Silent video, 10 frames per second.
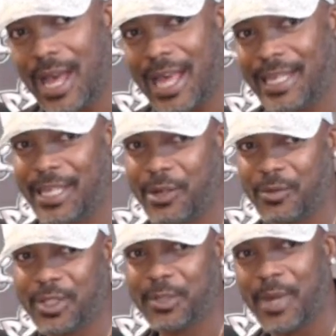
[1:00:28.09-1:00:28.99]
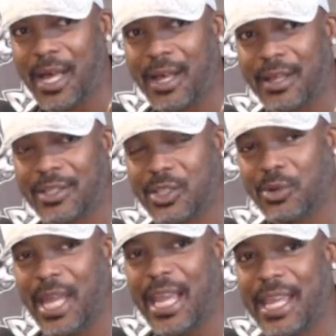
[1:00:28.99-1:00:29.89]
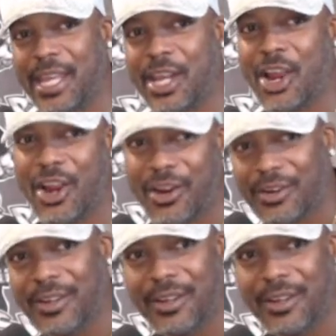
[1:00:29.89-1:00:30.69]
I didn't respond. So they hit her